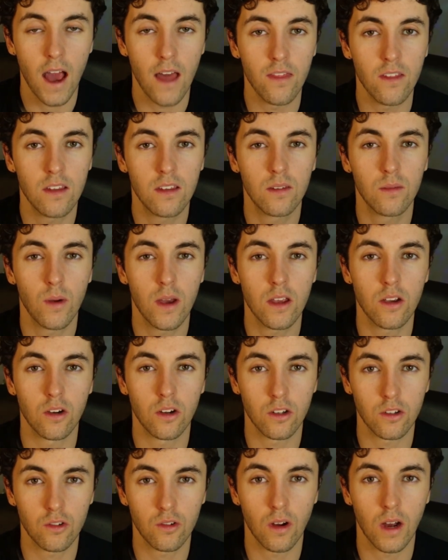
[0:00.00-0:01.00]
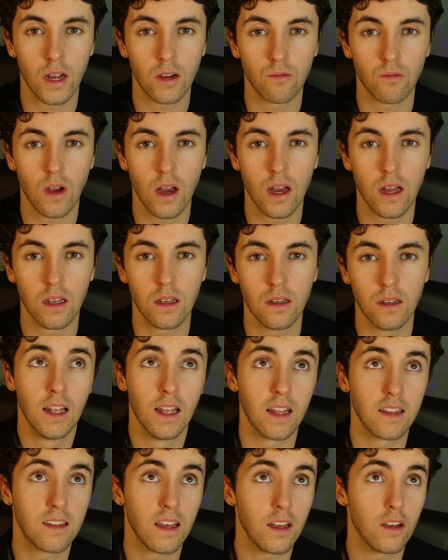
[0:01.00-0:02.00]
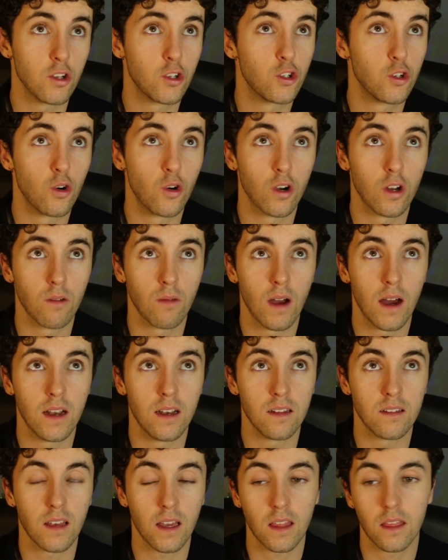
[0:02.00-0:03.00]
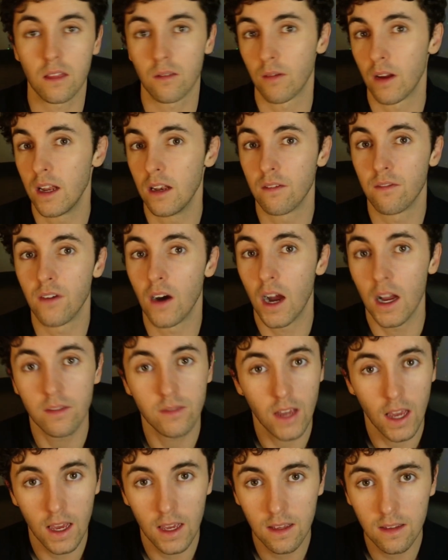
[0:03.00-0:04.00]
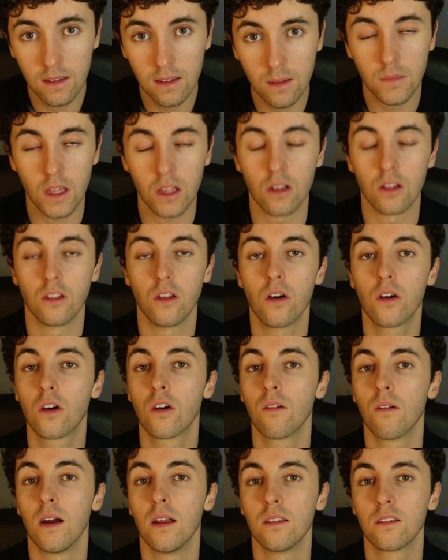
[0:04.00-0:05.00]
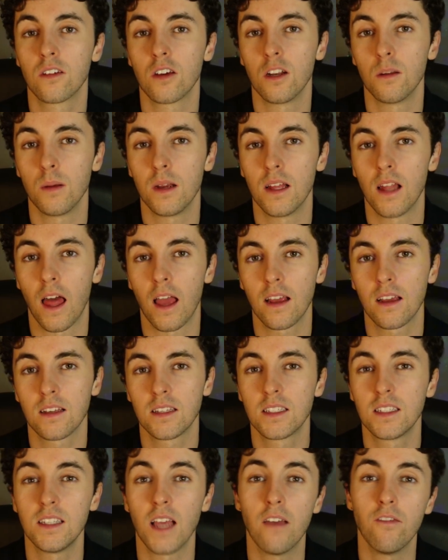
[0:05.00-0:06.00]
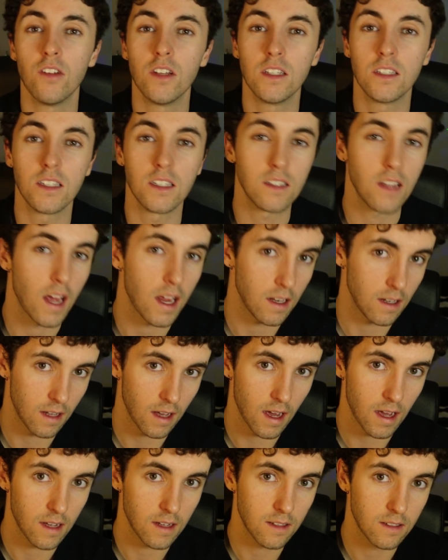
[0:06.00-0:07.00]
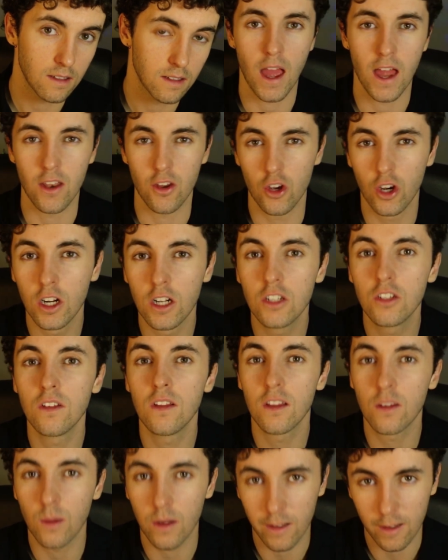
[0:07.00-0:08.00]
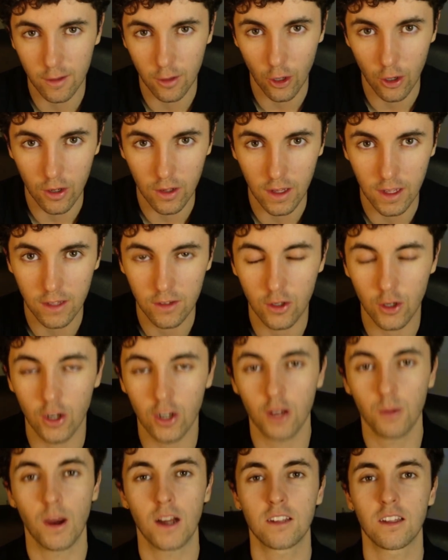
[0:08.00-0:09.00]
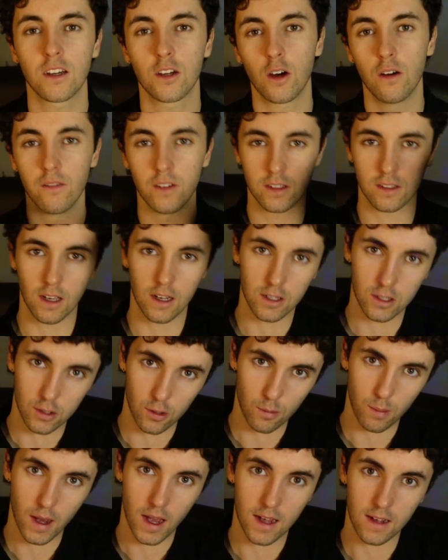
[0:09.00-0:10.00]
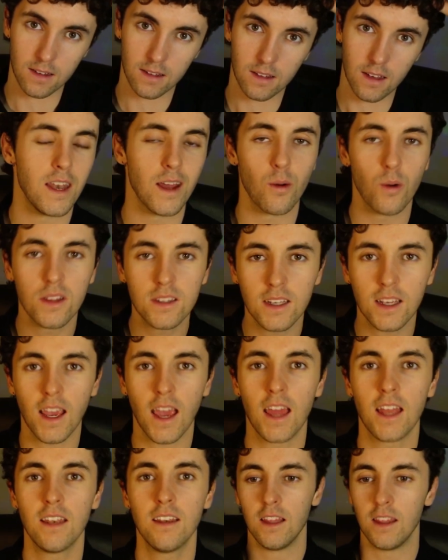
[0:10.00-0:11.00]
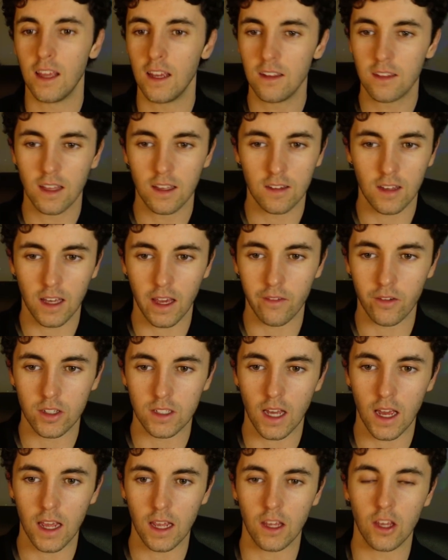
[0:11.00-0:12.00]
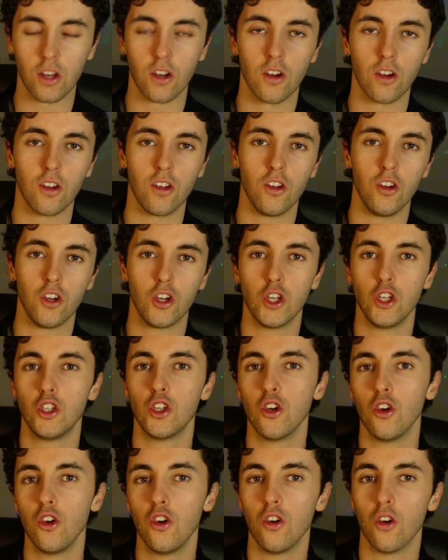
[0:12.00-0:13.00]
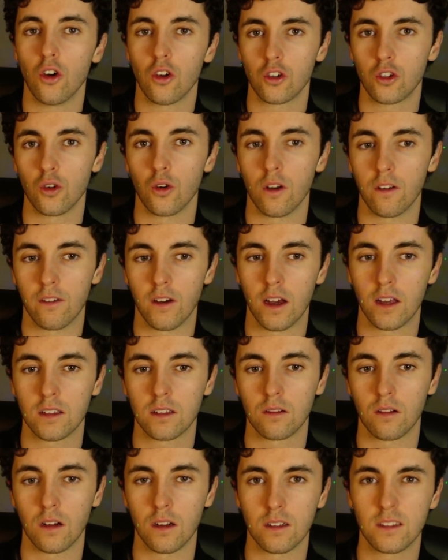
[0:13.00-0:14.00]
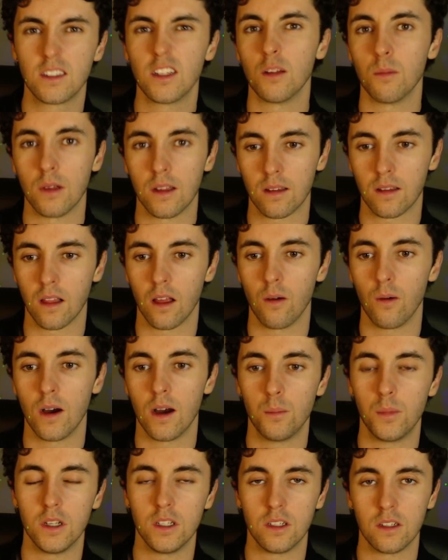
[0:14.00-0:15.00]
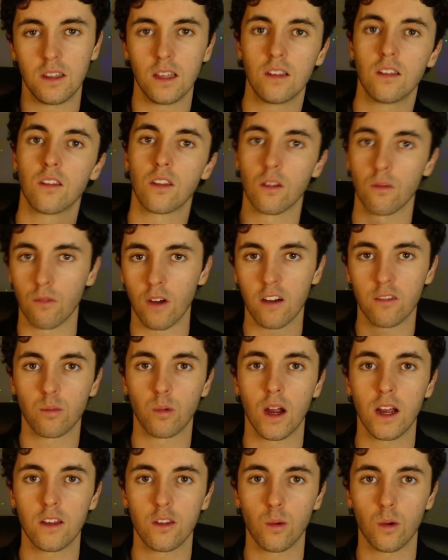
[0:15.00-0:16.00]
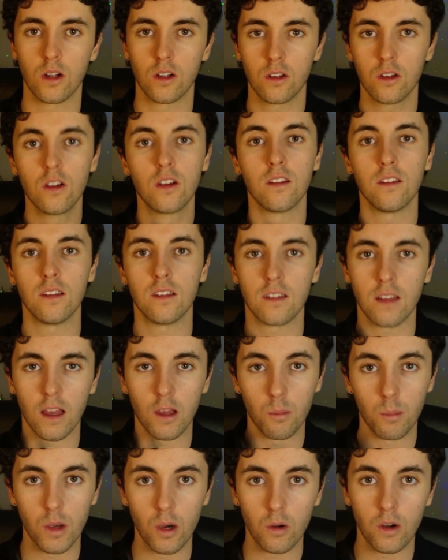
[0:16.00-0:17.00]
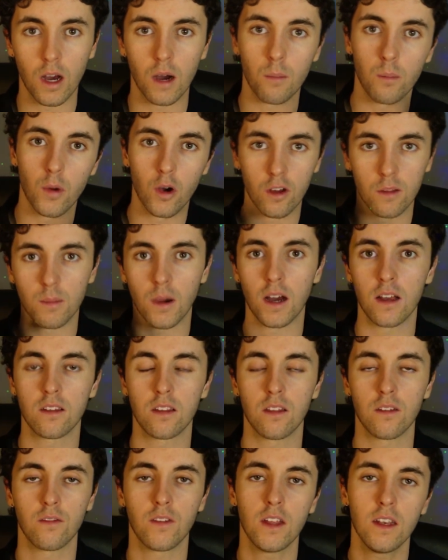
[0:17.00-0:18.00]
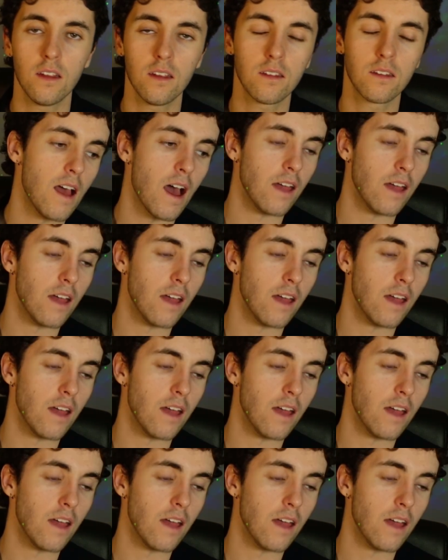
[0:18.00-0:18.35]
And this is where you're going to try run. Let's say your shorter run is like 3 to 5Ks. Then your longer run is going to be like 7 to 10Ks. And you're going to do this one slowly. So you're going to go back to that conversational pace. Now, once again, these things are give or take. You know, you can do your shorter, faster run still a bit slower, but just this is the rough breaks you want to do, because this is how you build up both parts of the fitness.